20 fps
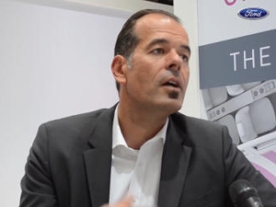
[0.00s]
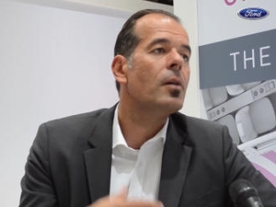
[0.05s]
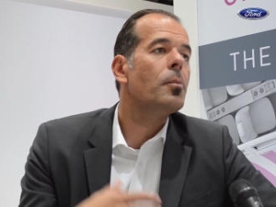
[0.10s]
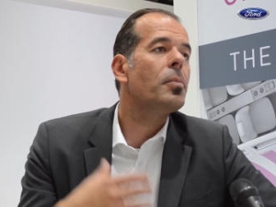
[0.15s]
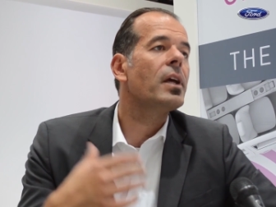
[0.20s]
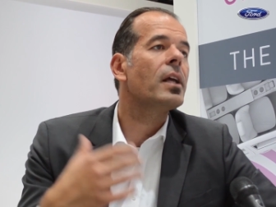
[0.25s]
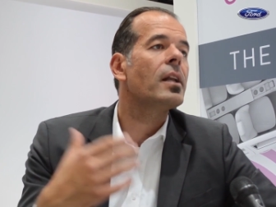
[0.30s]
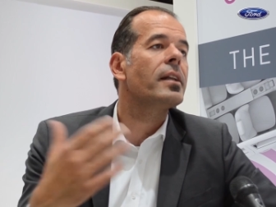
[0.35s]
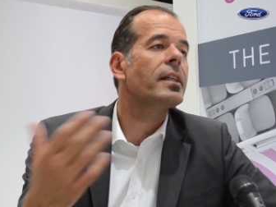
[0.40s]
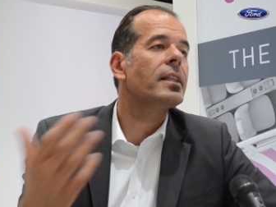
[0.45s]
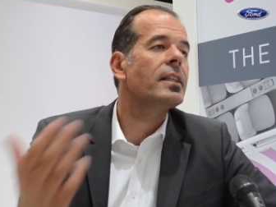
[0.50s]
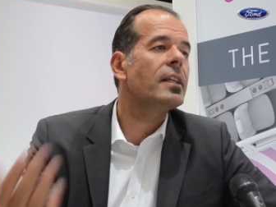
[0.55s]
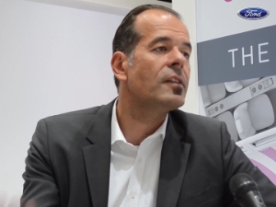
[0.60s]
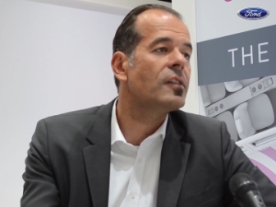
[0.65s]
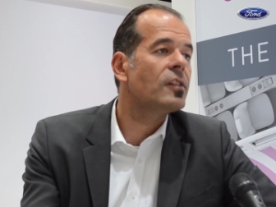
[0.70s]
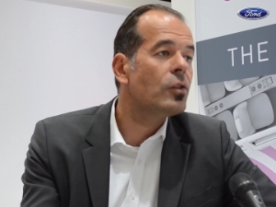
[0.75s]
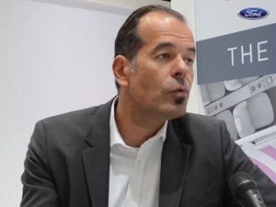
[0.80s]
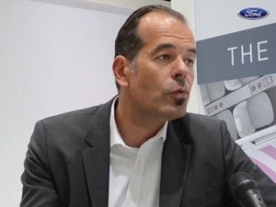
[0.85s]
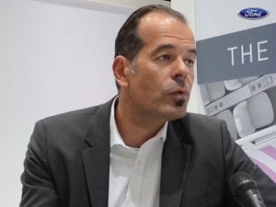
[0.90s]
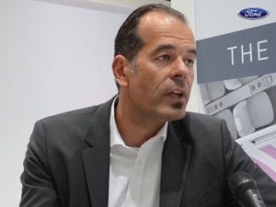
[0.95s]
building
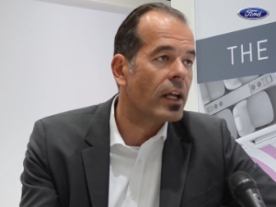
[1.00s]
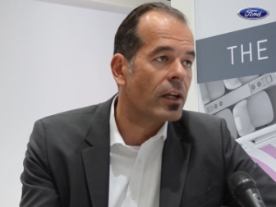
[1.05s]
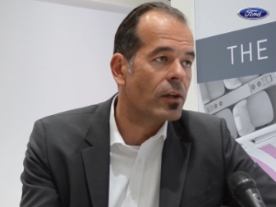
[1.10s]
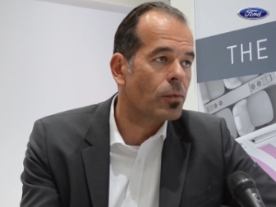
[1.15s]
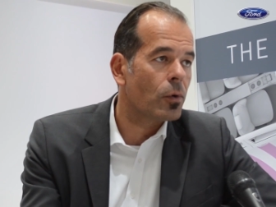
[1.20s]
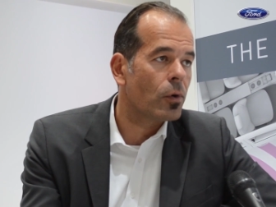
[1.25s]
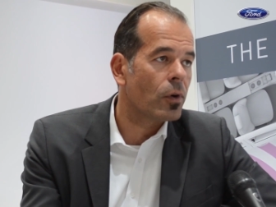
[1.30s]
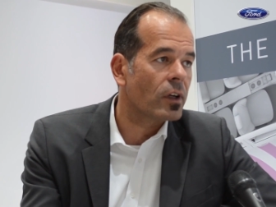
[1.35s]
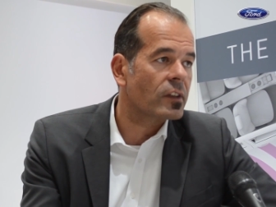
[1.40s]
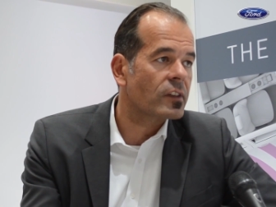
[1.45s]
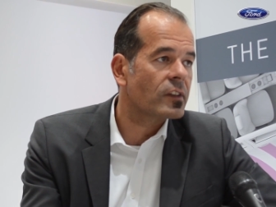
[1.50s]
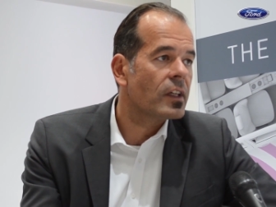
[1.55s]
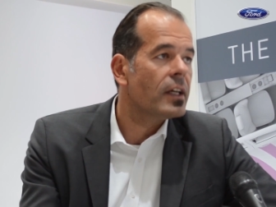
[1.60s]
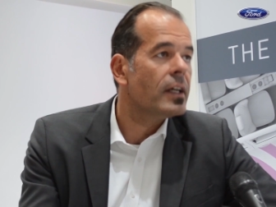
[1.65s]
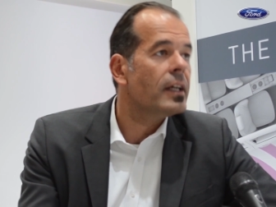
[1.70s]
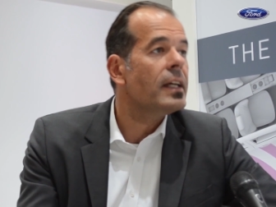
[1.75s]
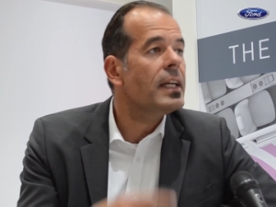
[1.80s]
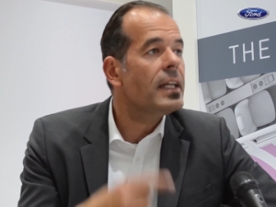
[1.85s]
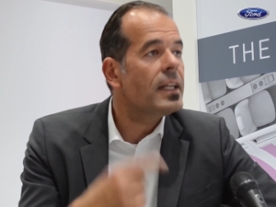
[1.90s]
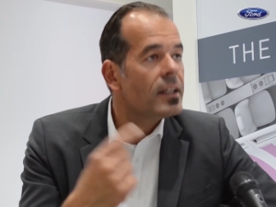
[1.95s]
these new networks.
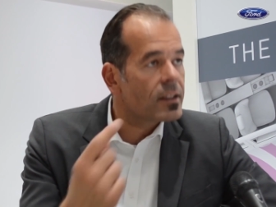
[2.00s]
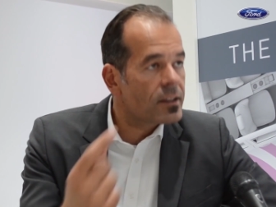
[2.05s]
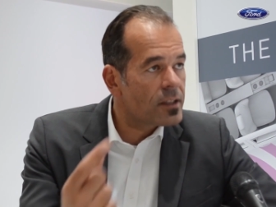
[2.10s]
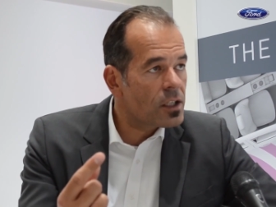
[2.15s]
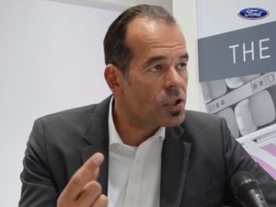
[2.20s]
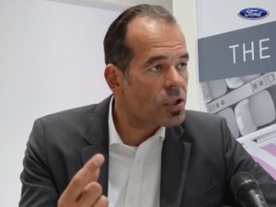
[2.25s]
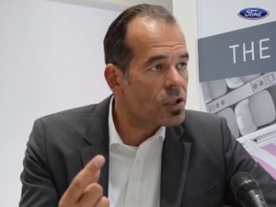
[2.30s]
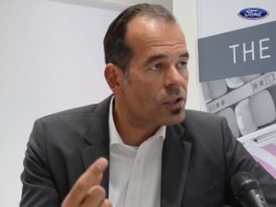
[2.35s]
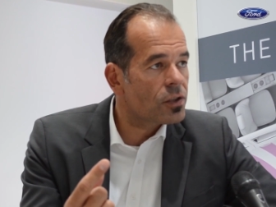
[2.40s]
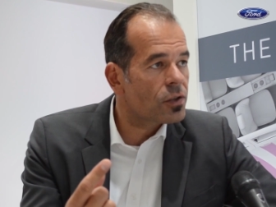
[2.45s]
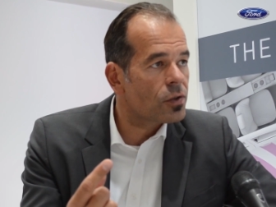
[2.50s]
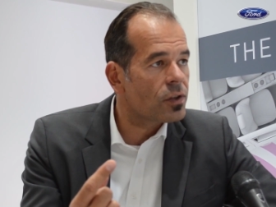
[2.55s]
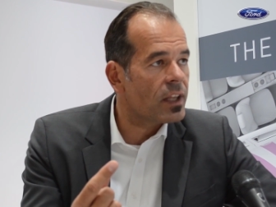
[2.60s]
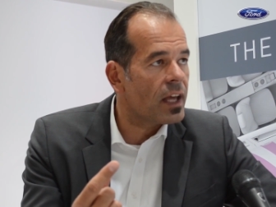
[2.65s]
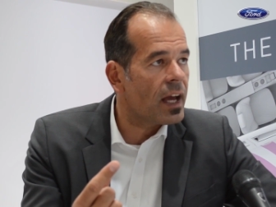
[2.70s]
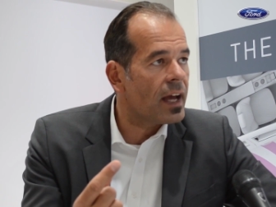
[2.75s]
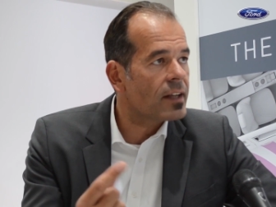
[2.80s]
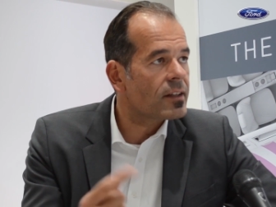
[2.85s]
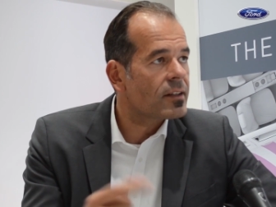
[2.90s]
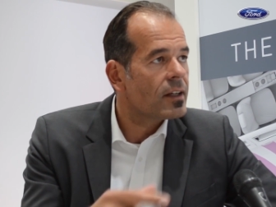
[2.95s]
In addition to
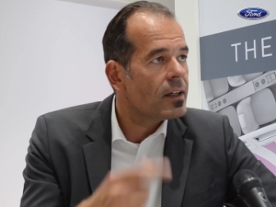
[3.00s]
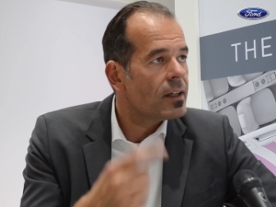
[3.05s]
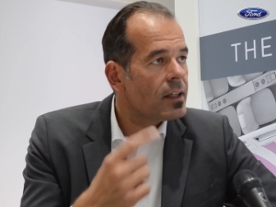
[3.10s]
that,